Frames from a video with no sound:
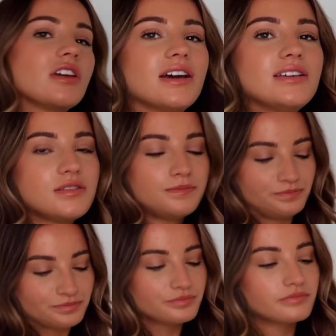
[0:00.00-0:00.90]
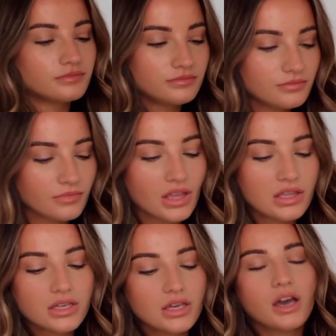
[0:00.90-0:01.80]
you guys
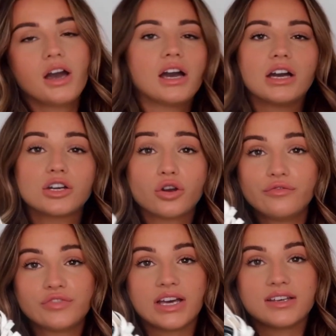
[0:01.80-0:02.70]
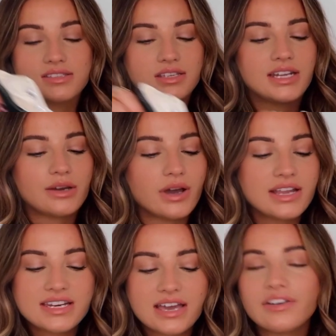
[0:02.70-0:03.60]
are Converse. Now I
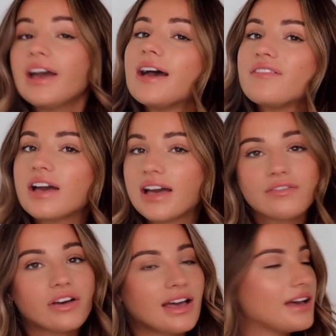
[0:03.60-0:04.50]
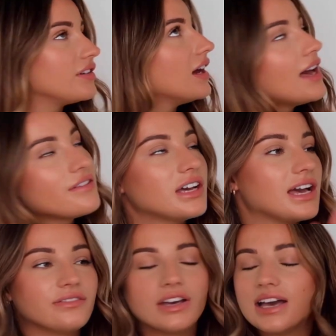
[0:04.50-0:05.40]
never
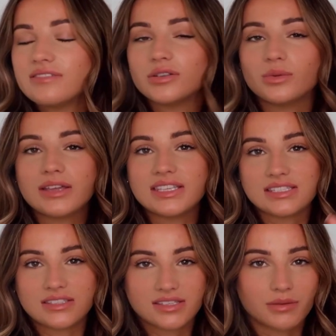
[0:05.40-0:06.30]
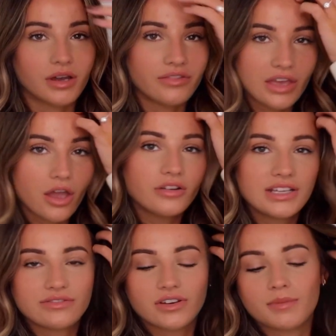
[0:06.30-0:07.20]
ever wear these in the summer. They
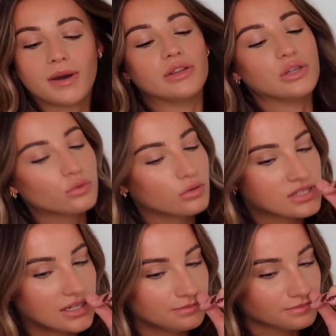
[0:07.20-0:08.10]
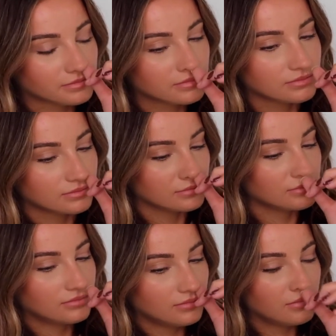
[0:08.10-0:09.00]
only ever come out in the autumn,
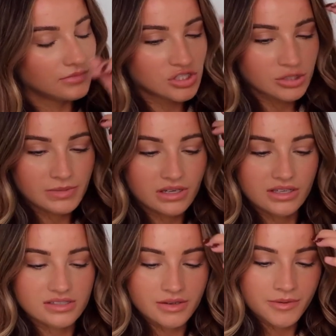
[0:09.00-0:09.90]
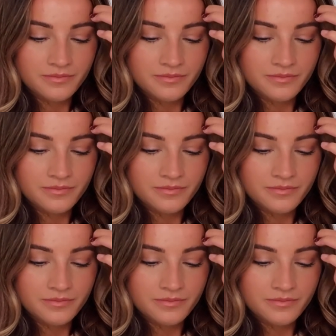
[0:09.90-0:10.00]
just because